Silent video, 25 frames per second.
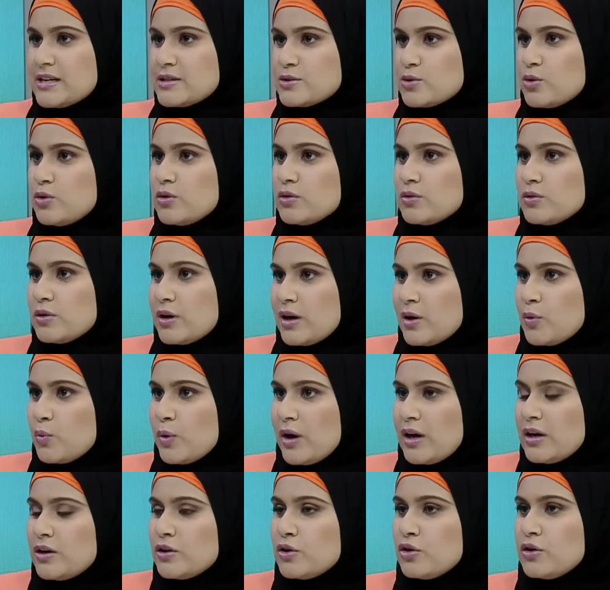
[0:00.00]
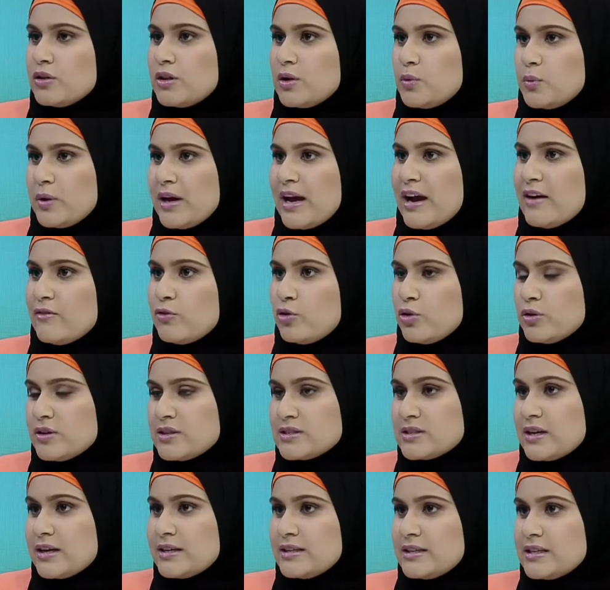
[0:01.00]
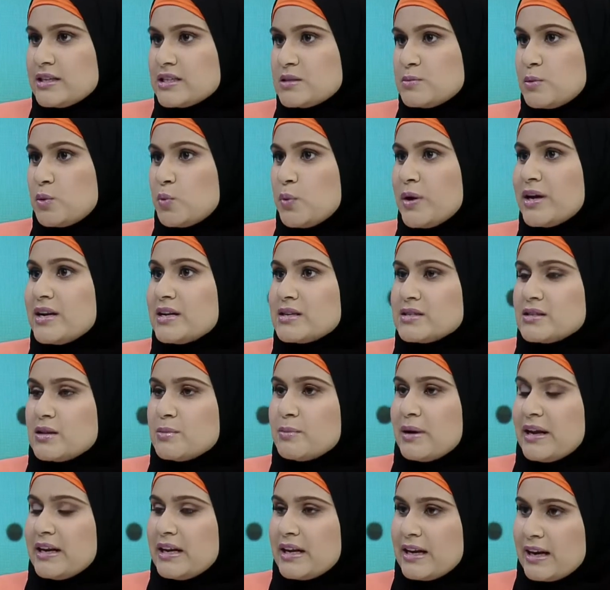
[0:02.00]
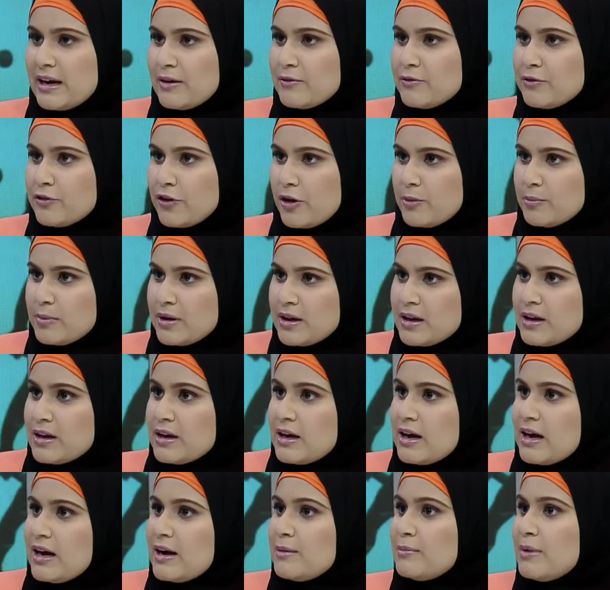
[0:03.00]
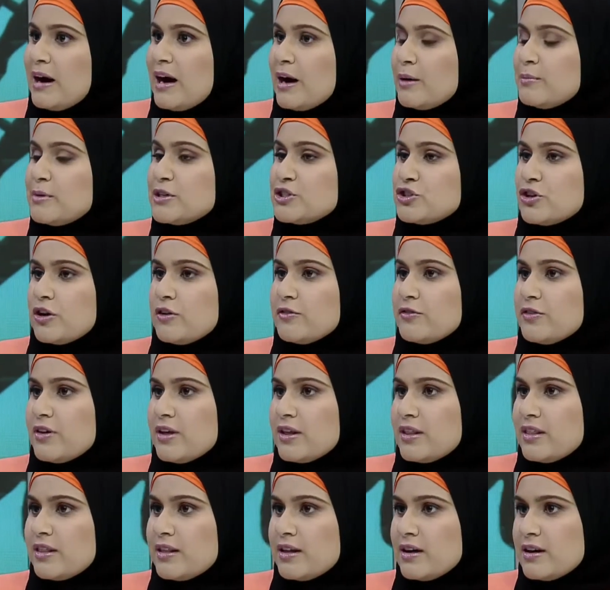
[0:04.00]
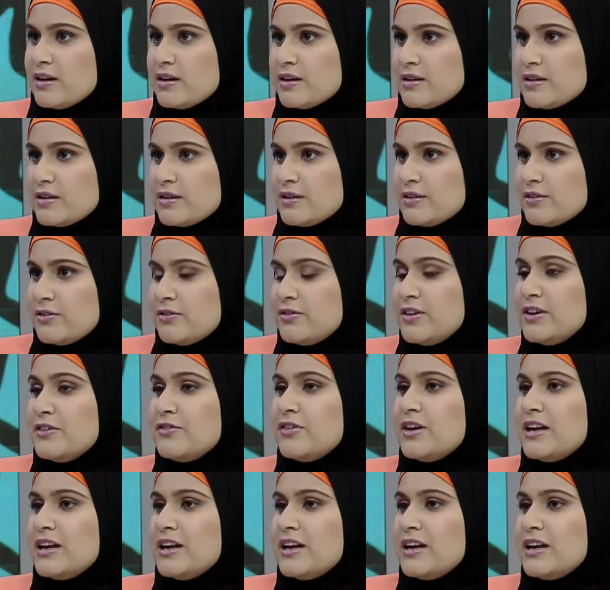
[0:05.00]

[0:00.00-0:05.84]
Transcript: all well and good that we have all these ideas, but where does the money come from? How much of the FIFA